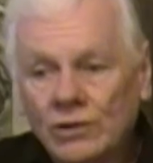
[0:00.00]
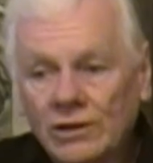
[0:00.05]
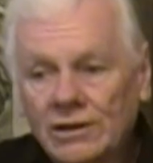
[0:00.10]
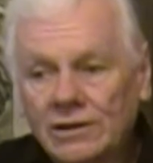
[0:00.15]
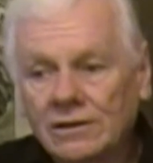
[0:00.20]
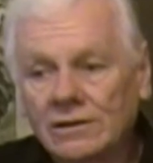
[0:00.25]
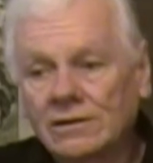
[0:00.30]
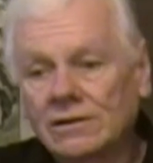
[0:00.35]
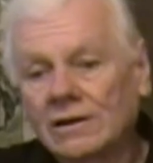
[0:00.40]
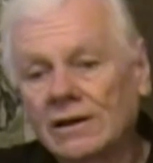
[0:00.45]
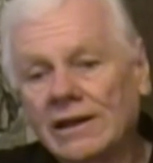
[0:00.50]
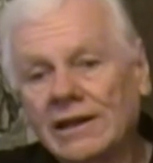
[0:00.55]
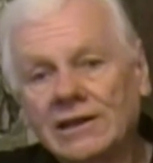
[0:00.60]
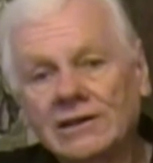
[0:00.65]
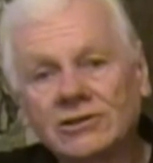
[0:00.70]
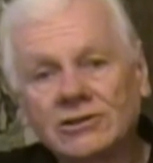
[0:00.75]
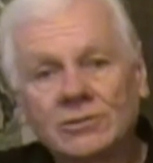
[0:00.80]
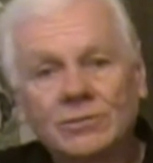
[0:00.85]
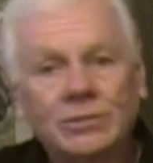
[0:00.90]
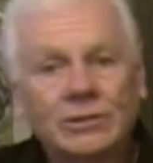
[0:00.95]
we are
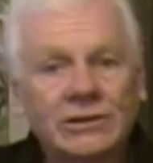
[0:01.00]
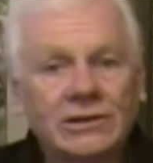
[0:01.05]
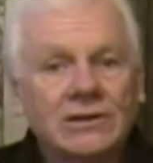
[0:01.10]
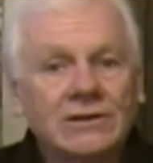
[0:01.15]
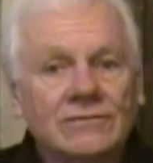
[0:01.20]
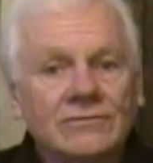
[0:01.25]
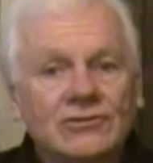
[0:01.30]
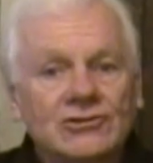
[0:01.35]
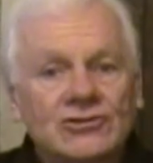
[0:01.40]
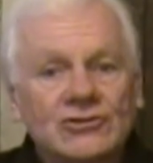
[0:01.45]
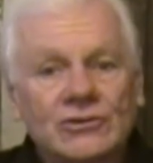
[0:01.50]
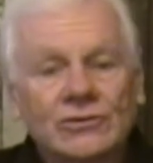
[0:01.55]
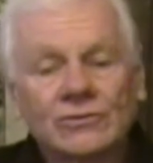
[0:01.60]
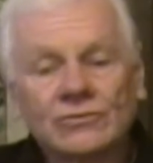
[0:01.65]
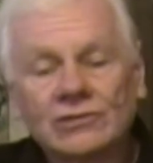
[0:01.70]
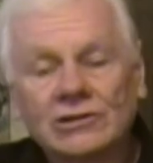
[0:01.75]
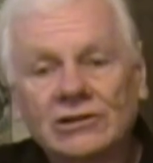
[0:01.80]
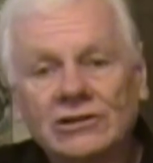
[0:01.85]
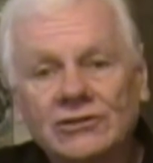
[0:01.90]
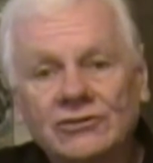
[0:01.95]
led to believe, is
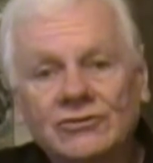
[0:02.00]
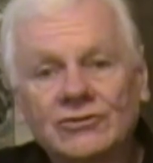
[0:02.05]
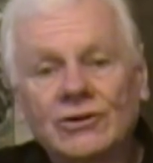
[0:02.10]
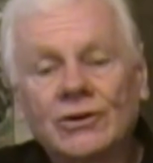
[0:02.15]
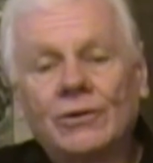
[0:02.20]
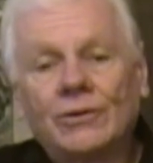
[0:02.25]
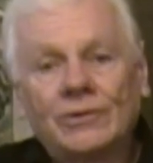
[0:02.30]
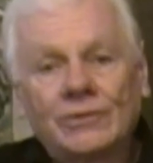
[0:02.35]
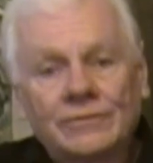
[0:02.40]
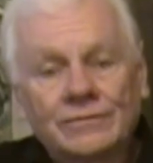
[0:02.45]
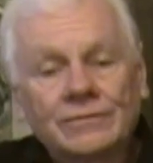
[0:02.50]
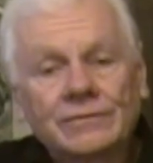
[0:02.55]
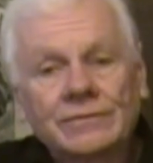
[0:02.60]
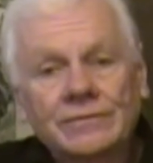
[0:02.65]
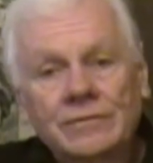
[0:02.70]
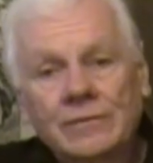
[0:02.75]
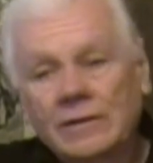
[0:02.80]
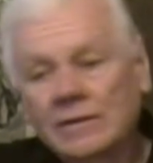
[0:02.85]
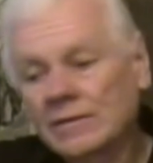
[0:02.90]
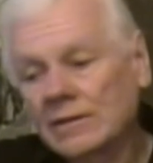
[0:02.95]
it really true?
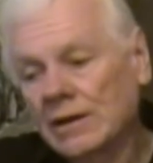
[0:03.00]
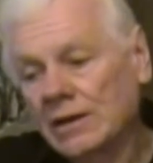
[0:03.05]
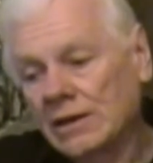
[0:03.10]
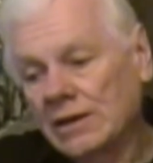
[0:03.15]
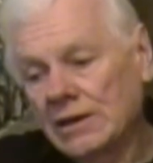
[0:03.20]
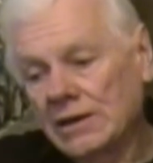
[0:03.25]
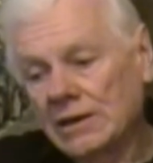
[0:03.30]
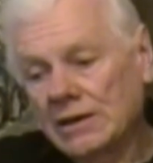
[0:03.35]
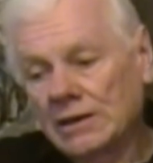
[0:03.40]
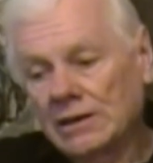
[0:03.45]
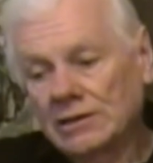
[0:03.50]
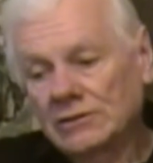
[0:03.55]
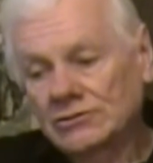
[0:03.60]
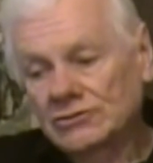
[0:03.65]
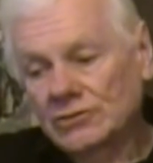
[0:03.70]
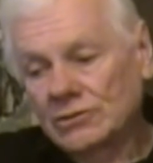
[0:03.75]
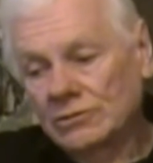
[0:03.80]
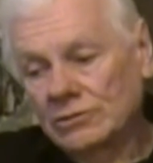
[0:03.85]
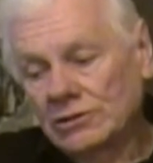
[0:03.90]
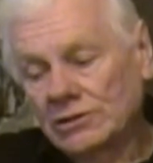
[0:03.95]

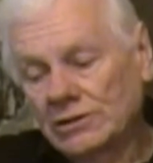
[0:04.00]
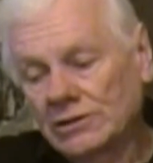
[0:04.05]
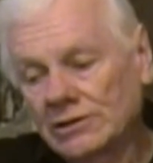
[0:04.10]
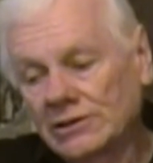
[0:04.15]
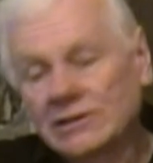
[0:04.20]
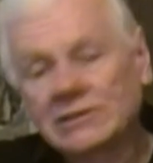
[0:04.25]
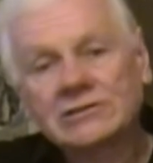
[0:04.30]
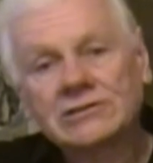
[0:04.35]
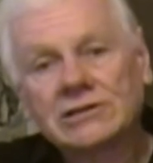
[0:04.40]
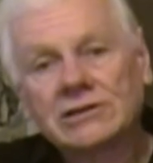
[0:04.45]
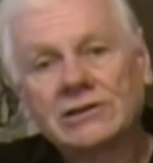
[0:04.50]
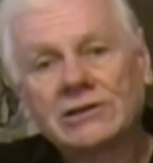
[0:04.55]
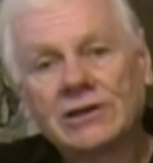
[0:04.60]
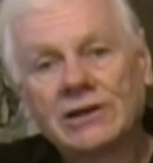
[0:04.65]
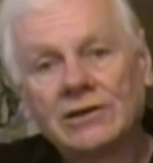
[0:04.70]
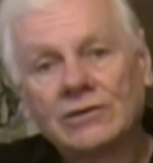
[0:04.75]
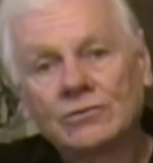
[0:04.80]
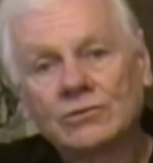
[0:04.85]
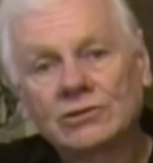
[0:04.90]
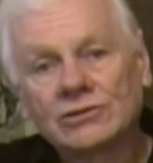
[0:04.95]
And so in the links
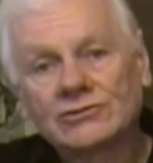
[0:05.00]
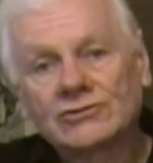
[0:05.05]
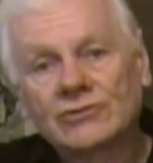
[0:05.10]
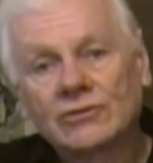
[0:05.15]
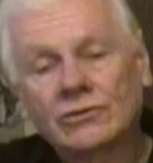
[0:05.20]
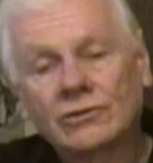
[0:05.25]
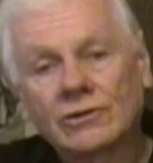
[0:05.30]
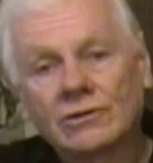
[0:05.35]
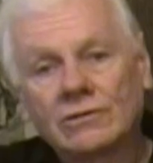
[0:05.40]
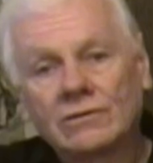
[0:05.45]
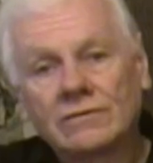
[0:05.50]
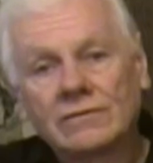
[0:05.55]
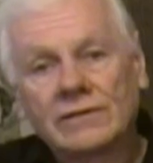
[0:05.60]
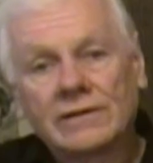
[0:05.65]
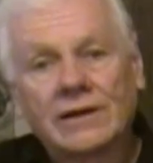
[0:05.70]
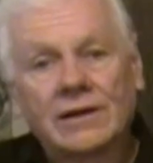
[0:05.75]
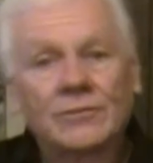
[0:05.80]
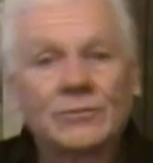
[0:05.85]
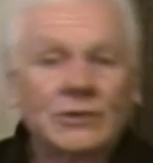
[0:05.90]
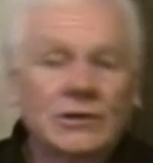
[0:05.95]
today, we'll sort of go
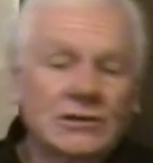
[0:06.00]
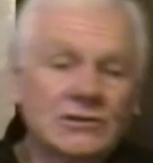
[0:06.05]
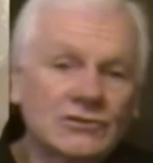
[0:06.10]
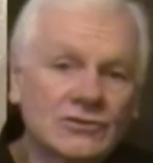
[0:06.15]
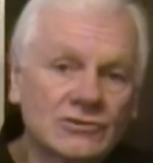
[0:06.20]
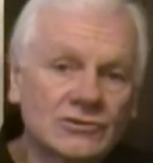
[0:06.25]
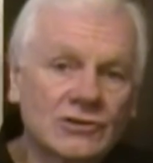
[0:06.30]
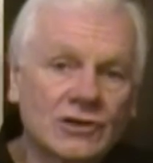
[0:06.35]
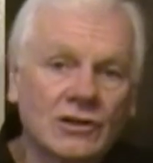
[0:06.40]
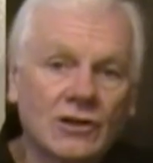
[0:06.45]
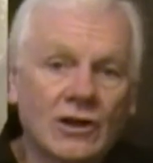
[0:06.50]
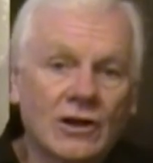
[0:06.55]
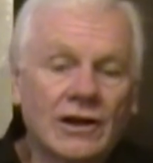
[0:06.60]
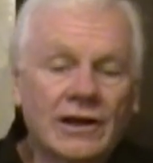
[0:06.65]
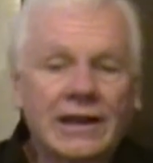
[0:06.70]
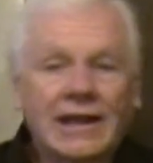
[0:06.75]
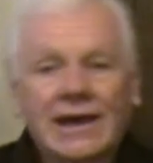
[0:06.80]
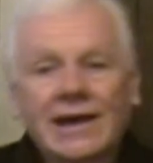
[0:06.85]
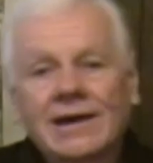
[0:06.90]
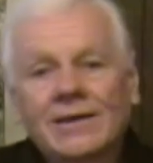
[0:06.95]
over that, because there's a
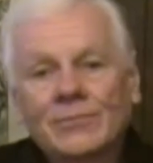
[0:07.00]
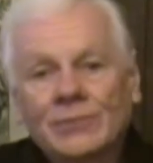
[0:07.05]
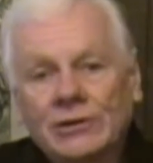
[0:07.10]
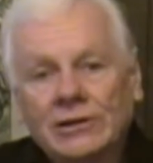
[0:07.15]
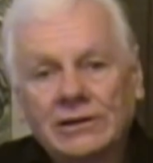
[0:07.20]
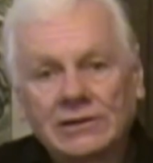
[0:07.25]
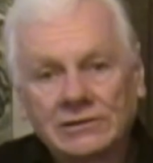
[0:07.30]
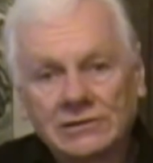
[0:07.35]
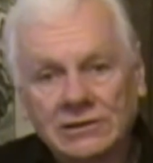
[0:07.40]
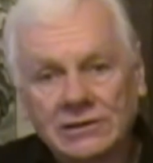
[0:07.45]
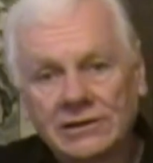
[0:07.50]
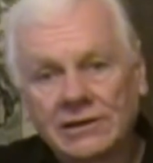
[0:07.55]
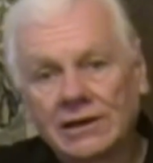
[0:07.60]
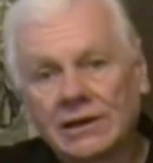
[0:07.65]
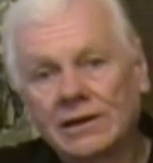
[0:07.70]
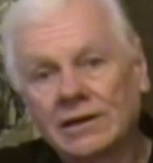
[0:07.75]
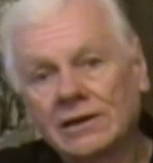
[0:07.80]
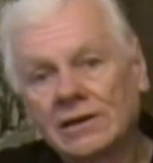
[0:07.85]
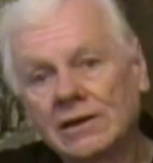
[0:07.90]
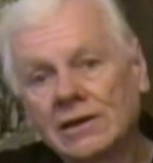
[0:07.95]
lot happening
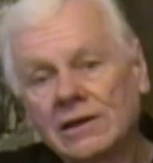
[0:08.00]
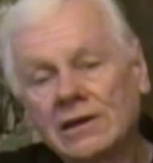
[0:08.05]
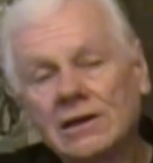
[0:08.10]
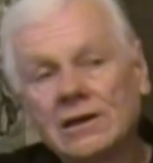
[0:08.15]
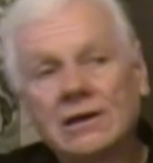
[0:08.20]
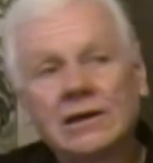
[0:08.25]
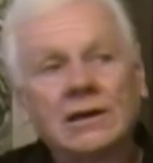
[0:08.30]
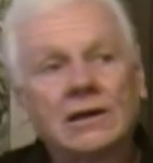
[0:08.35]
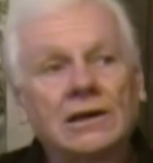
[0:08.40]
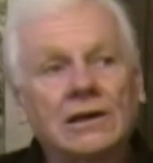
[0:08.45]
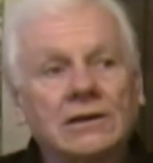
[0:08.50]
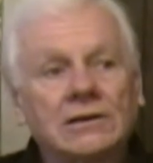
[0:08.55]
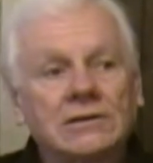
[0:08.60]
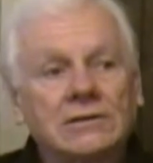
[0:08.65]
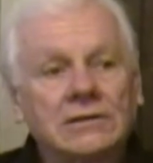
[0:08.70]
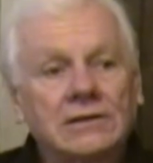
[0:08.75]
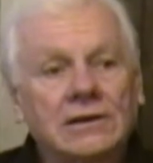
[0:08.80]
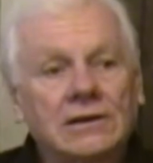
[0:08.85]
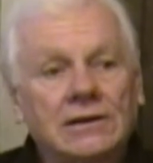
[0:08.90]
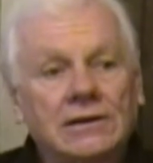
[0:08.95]
today.
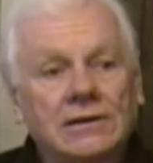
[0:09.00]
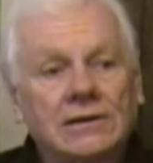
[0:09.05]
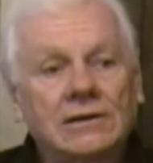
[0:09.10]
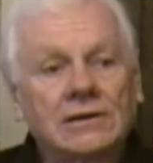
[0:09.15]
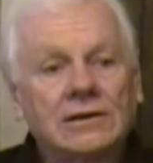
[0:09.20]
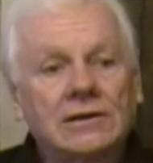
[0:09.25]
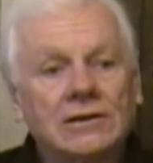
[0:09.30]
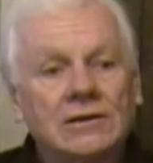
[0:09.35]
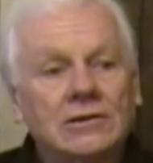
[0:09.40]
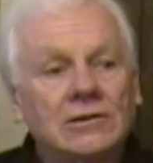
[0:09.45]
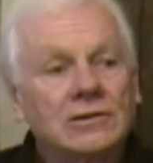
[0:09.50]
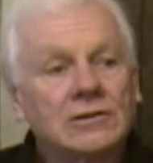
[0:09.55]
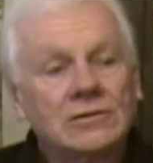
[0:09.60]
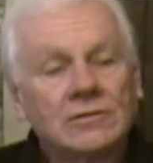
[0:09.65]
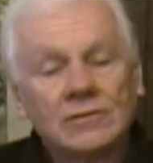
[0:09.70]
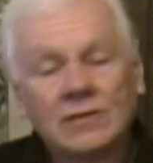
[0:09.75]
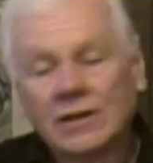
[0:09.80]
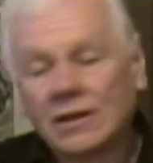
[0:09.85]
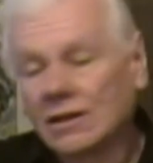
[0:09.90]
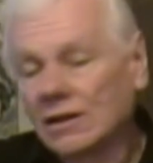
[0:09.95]
And a
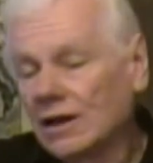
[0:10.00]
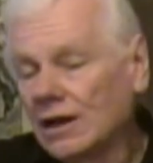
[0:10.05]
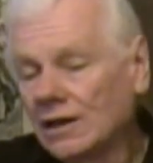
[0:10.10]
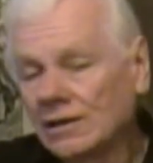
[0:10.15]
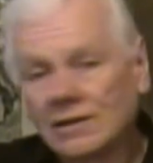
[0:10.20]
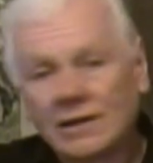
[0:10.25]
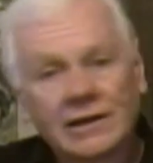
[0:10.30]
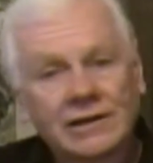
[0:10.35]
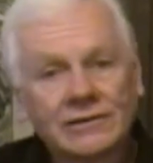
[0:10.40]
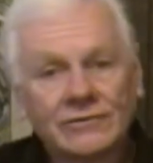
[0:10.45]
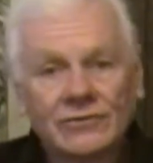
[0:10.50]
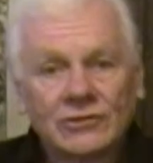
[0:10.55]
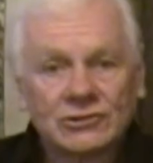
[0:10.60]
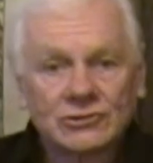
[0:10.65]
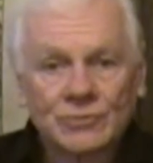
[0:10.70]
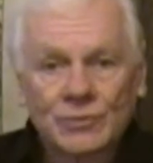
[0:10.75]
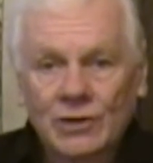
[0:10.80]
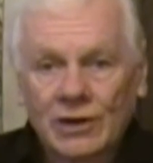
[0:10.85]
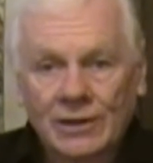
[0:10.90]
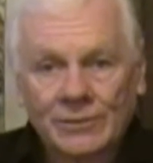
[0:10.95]
lot of
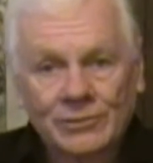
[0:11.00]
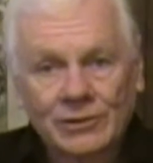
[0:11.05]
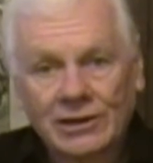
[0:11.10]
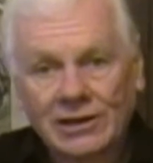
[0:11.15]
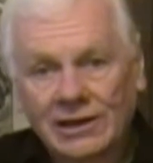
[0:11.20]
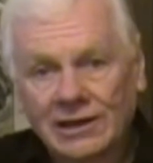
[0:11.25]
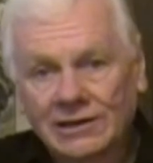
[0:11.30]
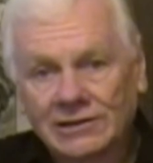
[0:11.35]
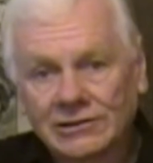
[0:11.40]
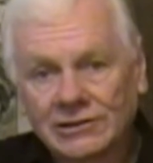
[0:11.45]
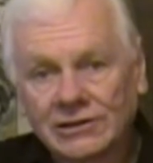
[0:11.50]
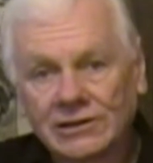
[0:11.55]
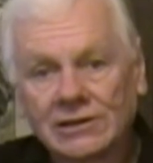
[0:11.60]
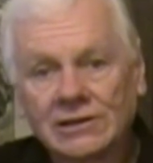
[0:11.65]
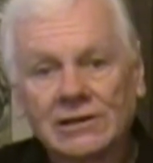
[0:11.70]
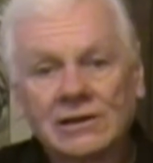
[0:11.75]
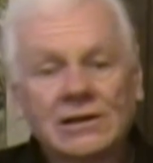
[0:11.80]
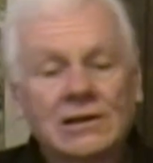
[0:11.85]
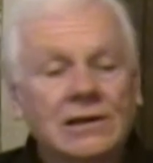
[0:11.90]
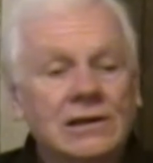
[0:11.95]
it's
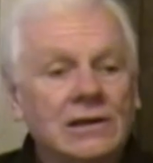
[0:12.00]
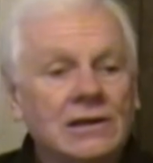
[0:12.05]
propaganda,